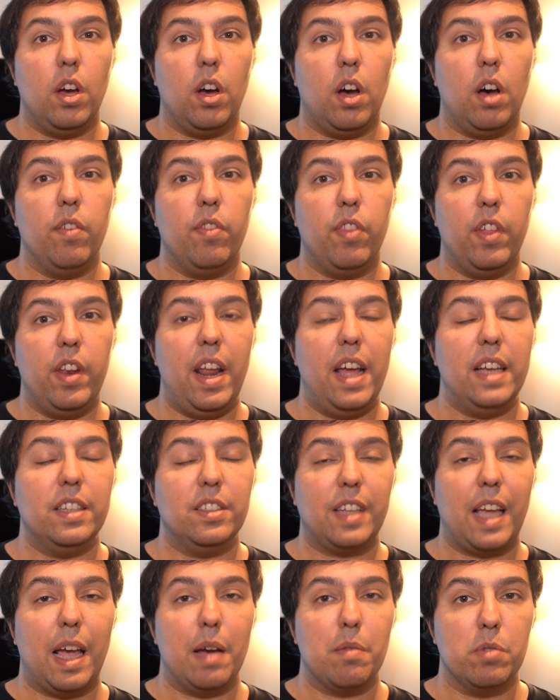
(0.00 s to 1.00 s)
of the
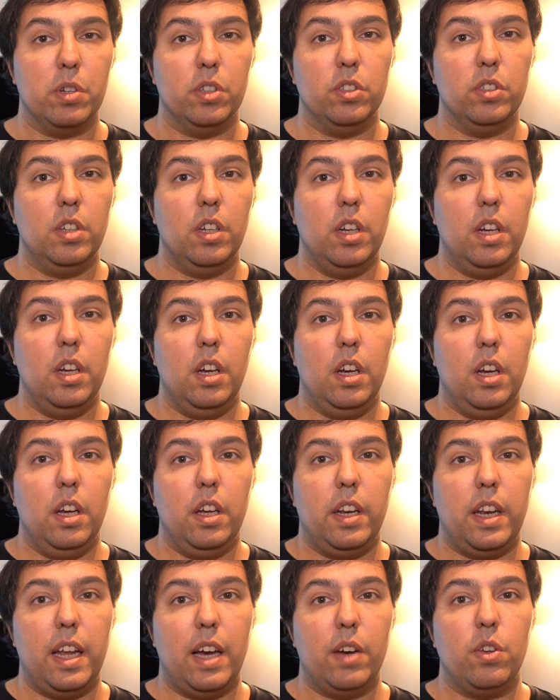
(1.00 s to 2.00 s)
Nest cameras.
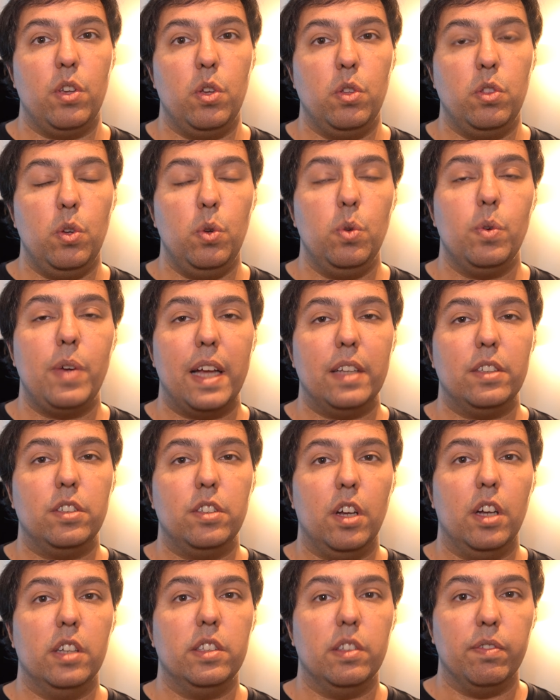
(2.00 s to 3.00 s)
Now you do get
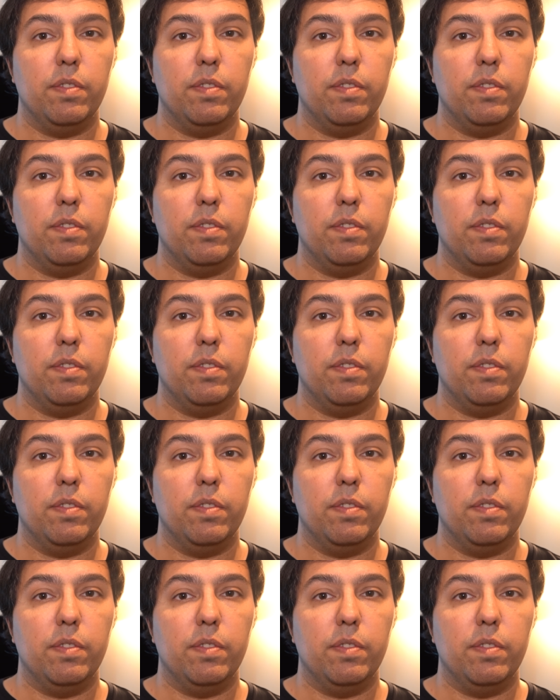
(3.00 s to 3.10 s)
certain